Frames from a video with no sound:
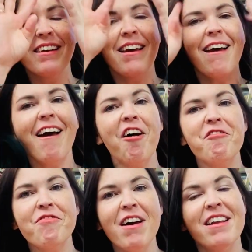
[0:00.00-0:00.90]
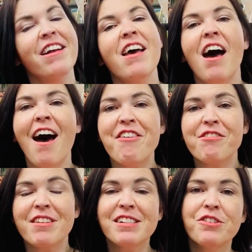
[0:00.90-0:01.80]
yeah, have fun.
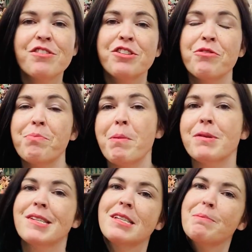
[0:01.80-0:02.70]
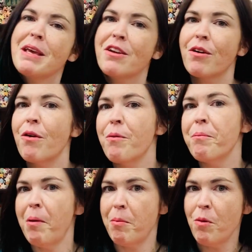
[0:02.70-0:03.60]
Other things you can do with bubbles is make your
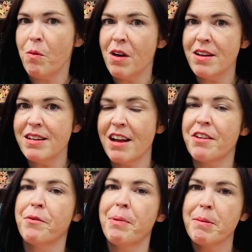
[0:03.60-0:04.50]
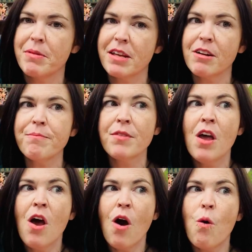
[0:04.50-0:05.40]
own bubble wand out of a pipe cleaner,
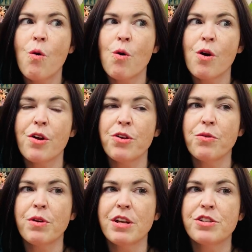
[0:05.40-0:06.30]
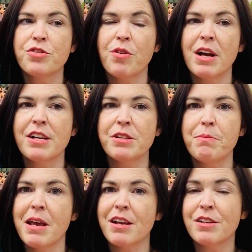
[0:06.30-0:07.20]
or you can try to
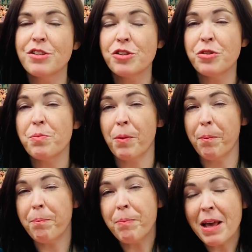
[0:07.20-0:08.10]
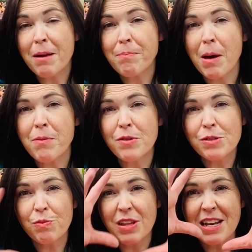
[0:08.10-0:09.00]
make super big
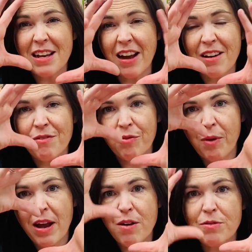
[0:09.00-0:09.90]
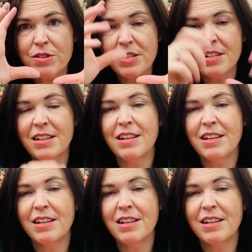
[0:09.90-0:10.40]
bubbles with any kind of round